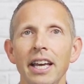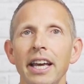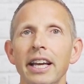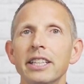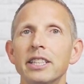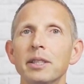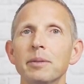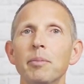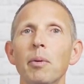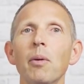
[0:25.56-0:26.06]

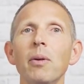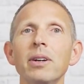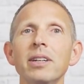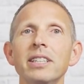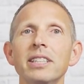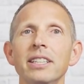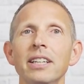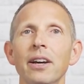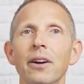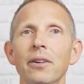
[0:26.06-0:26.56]
It's
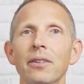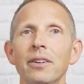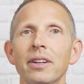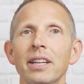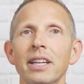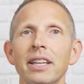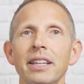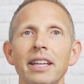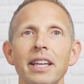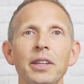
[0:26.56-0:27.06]
important to note
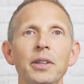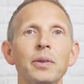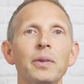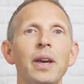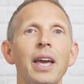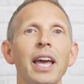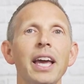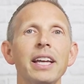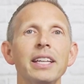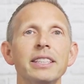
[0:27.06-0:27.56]
that you
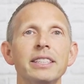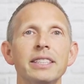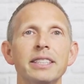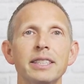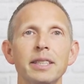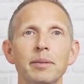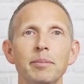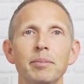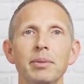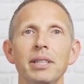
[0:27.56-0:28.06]
can't
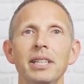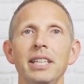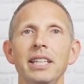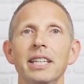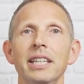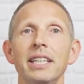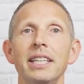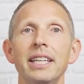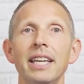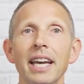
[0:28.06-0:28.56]

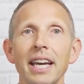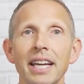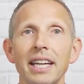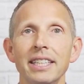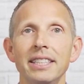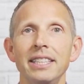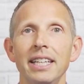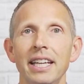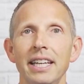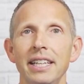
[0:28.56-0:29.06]
simply kick
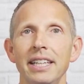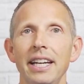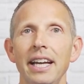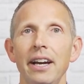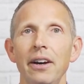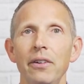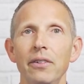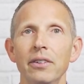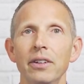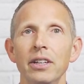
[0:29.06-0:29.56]
a tenant
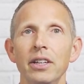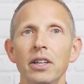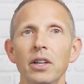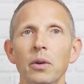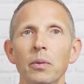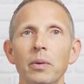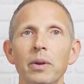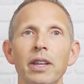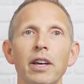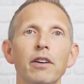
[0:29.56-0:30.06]
out
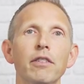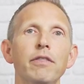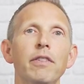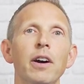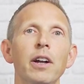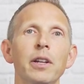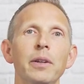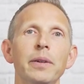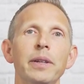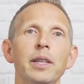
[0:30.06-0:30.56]
without
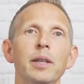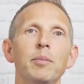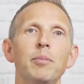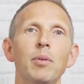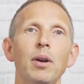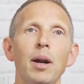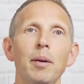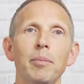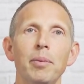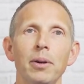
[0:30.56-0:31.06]
following the
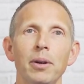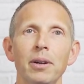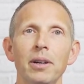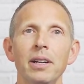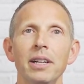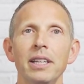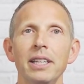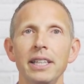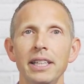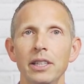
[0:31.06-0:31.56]

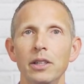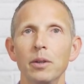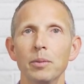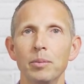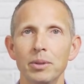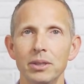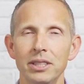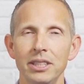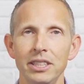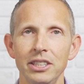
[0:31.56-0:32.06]
proper legal
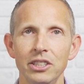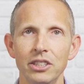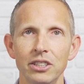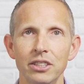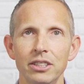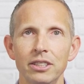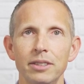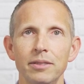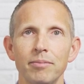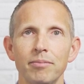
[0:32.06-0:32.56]

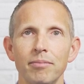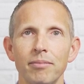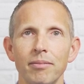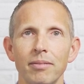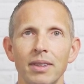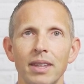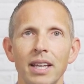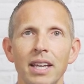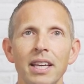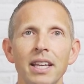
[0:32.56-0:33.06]
procedures.
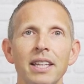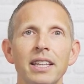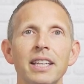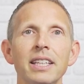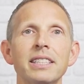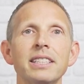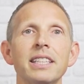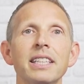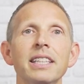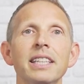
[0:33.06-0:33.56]

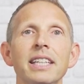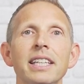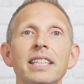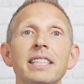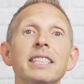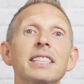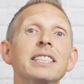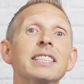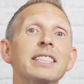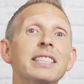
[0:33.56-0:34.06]
This can
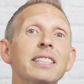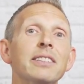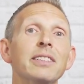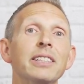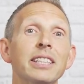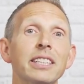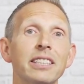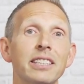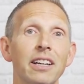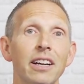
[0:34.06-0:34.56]
lead to
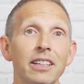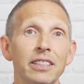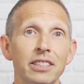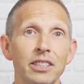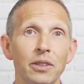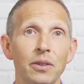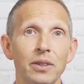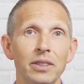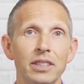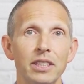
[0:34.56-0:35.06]
serious
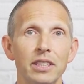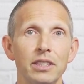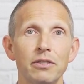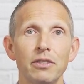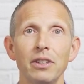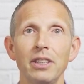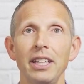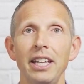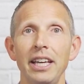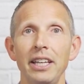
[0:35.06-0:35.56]
consequences
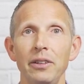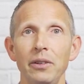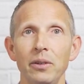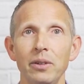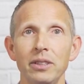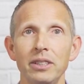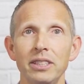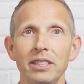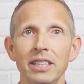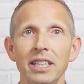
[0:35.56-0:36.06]
for
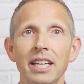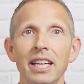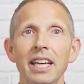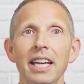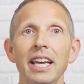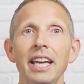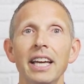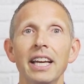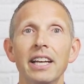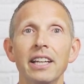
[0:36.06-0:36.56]
landlords,
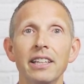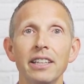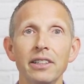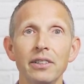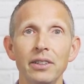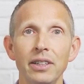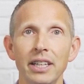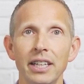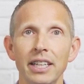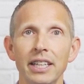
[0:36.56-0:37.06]

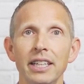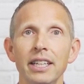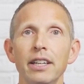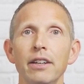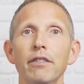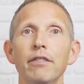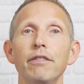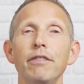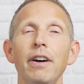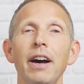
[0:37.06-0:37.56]
including
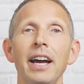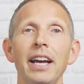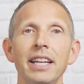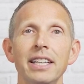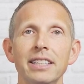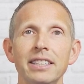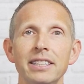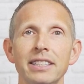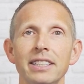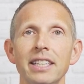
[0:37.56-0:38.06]

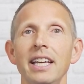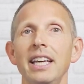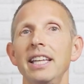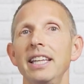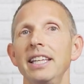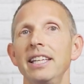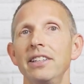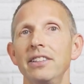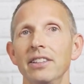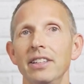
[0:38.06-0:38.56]
fines
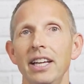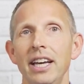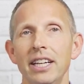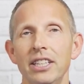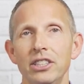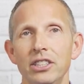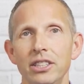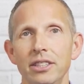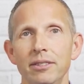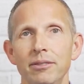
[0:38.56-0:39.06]
and legal
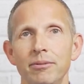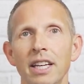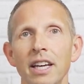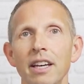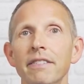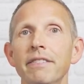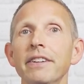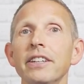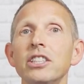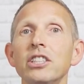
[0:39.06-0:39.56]
action.
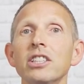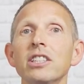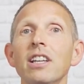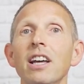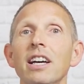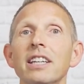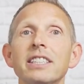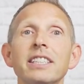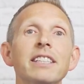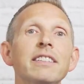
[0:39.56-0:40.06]
Eviction
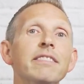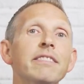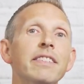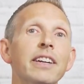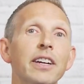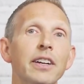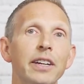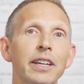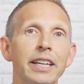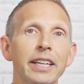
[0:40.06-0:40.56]
laws can
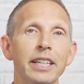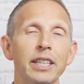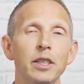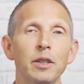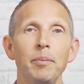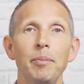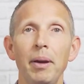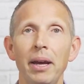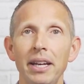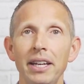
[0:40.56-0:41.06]
vary
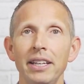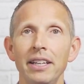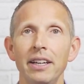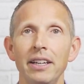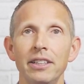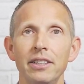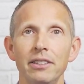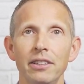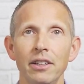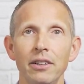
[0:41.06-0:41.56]
depending
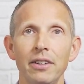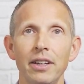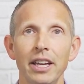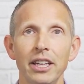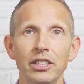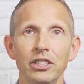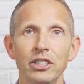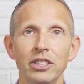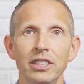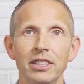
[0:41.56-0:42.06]
on your
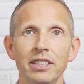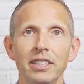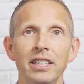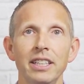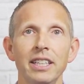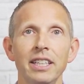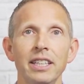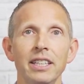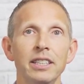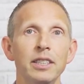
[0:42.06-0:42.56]
location,
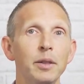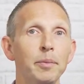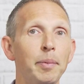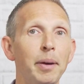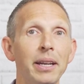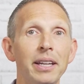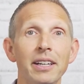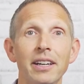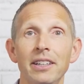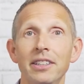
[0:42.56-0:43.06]

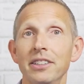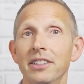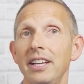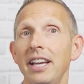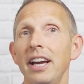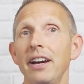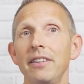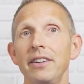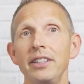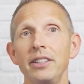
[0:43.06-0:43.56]
depending on your
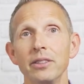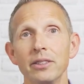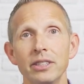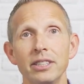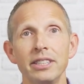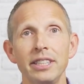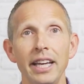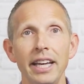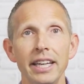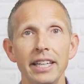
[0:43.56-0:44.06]
county or
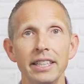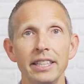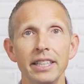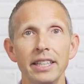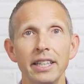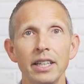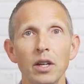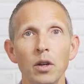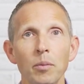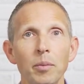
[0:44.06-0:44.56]
state,
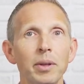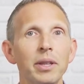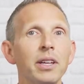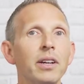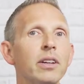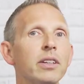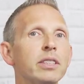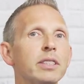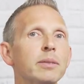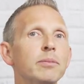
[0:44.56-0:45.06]
but
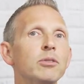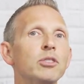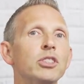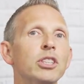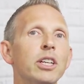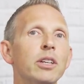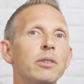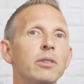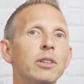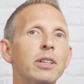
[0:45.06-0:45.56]
there are some
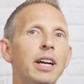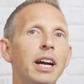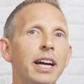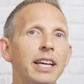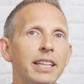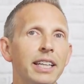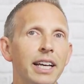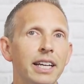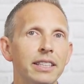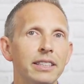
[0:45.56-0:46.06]
general
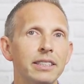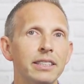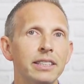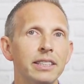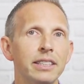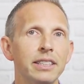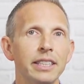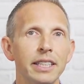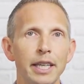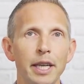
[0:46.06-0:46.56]

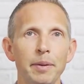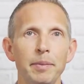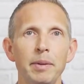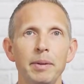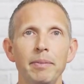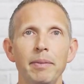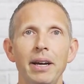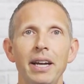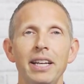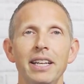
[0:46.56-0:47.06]
guidelines to keep
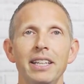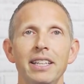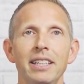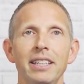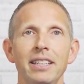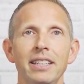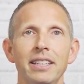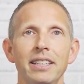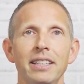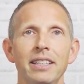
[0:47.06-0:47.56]
in mind.
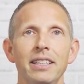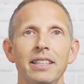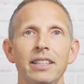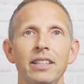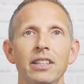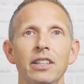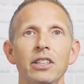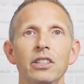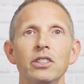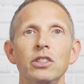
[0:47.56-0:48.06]

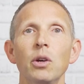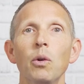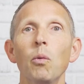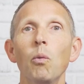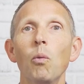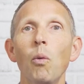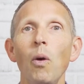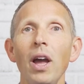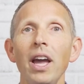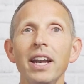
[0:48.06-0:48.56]
So
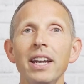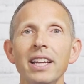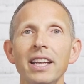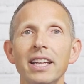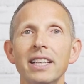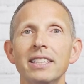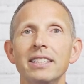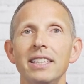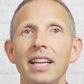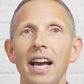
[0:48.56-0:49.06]
when
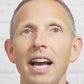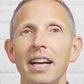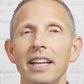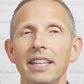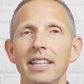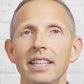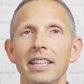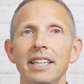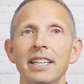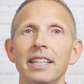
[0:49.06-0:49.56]

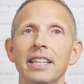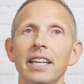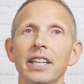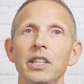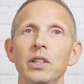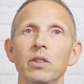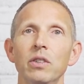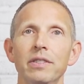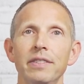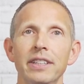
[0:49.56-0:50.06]
exactly
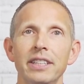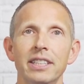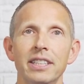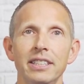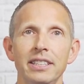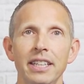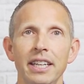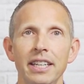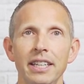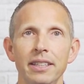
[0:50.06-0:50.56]
can you evict a
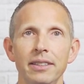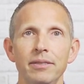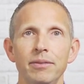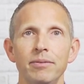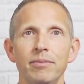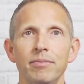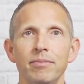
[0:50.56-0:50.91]
tenant?